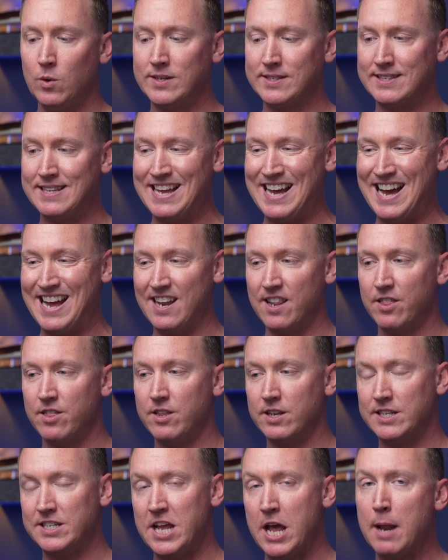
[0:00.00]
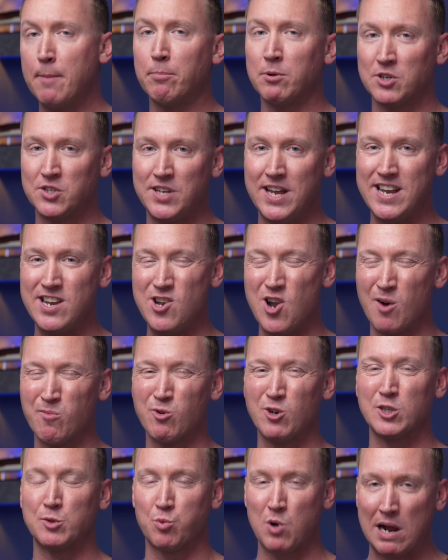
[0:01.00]
is that the 10%
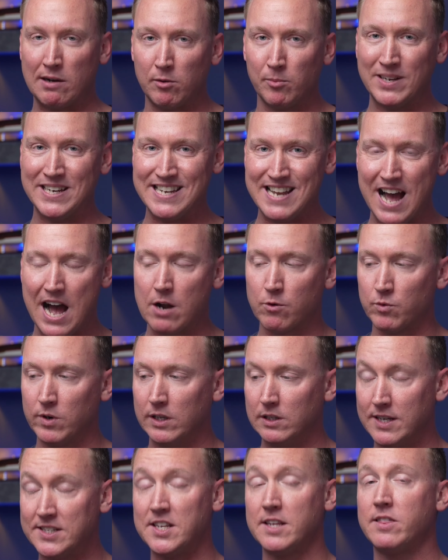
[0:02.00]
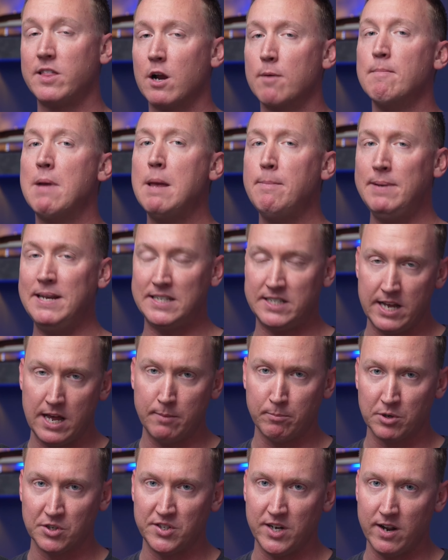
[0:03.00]
number is probably not realistic. There may be
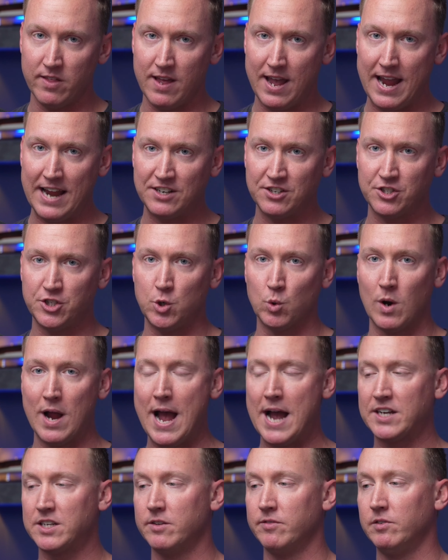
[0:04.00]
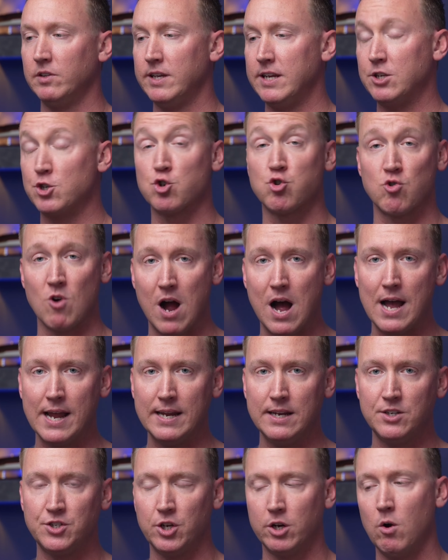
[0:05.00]
10% of the agents who are actively
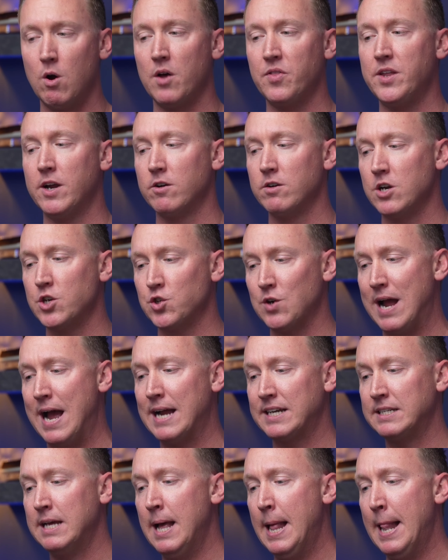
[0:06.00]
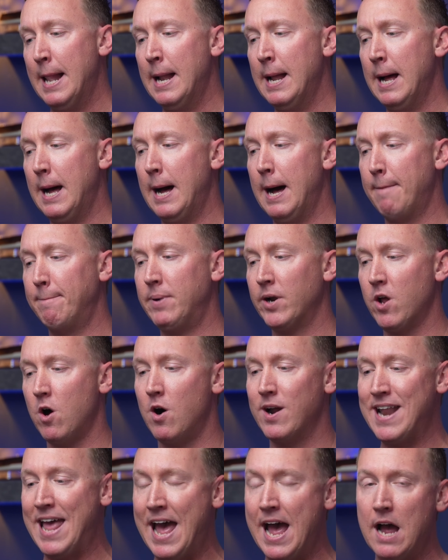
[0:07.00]
trying to go out there and attract, uh, but
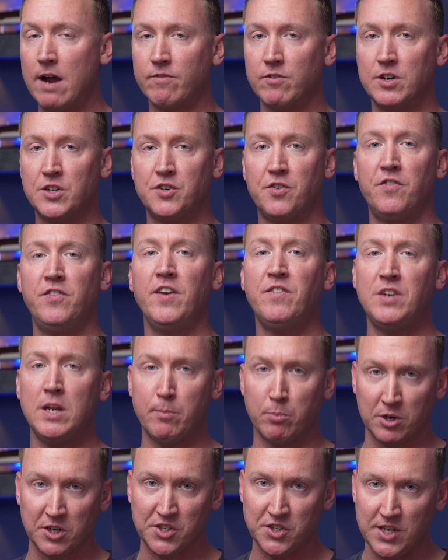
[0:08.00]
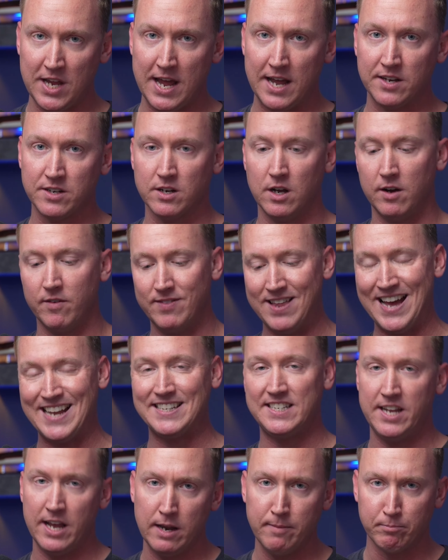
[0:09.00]
on average, 50% of
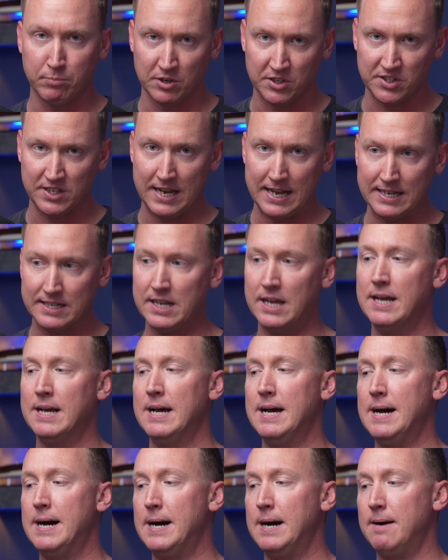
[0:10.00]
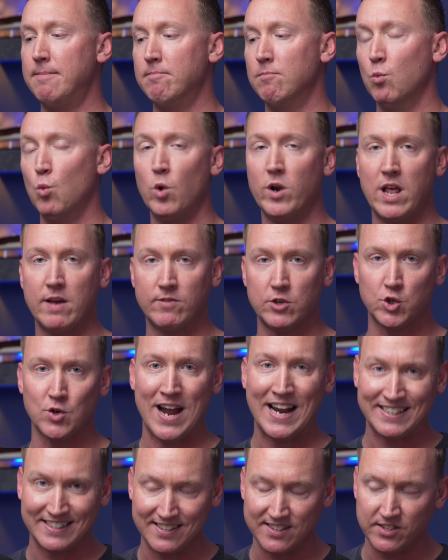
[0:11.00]
that 10% um, would have
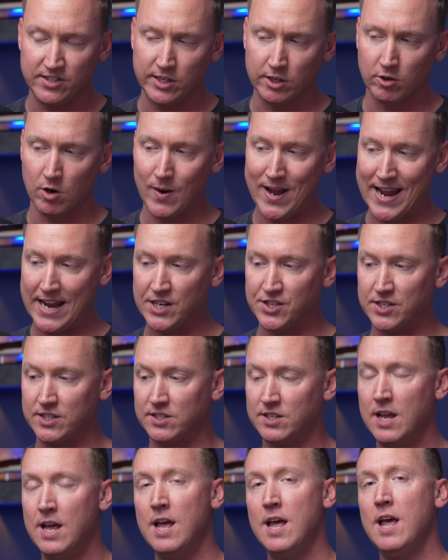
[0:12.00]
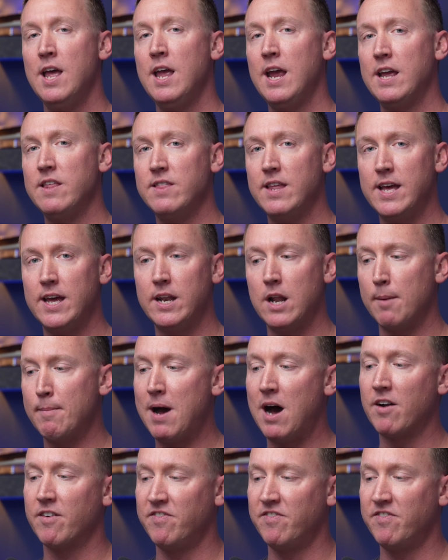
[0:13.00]
attracted zero agents, and then about